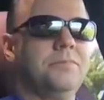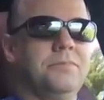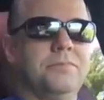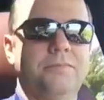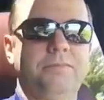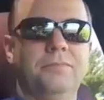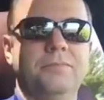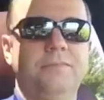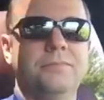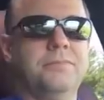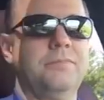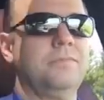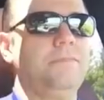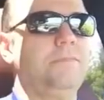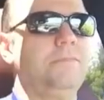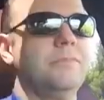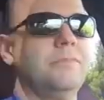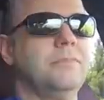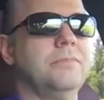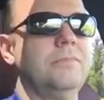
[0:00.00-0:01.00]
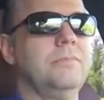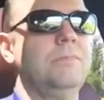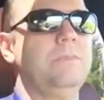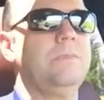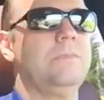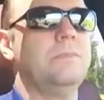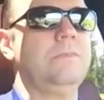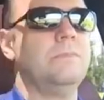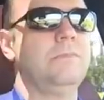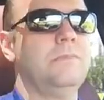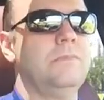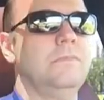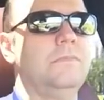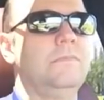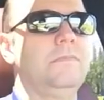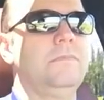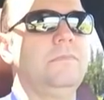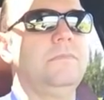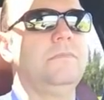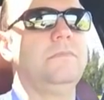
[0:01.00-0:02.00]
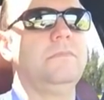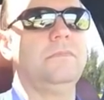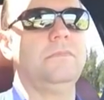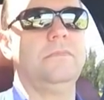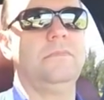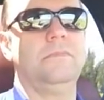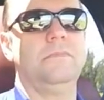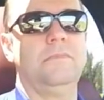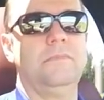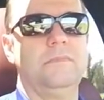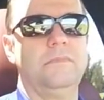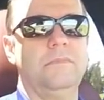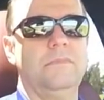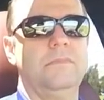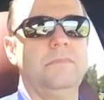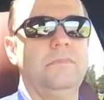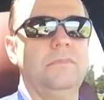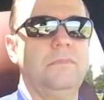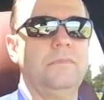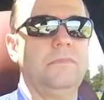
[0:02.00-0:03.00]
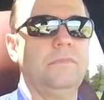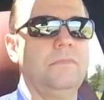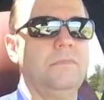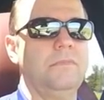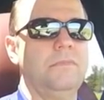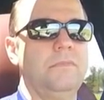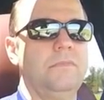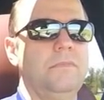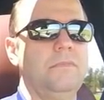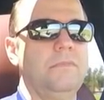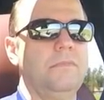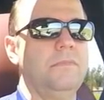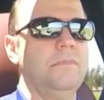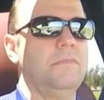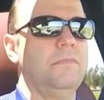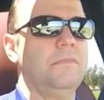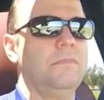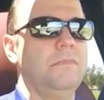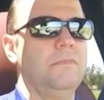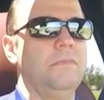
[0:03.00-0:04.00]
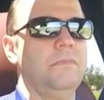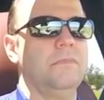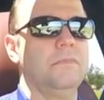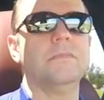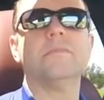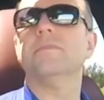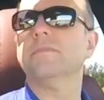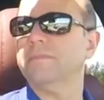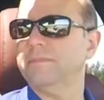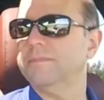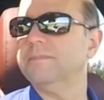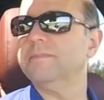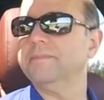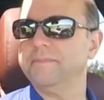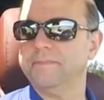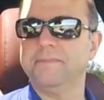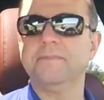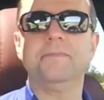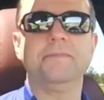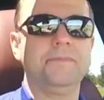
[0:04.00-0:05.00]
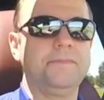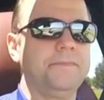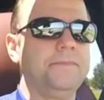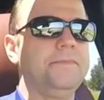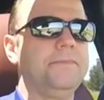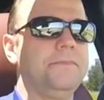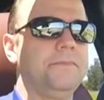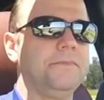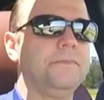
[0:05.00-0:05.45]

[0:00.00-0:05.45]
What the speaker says: No words are spoken by the person on screen.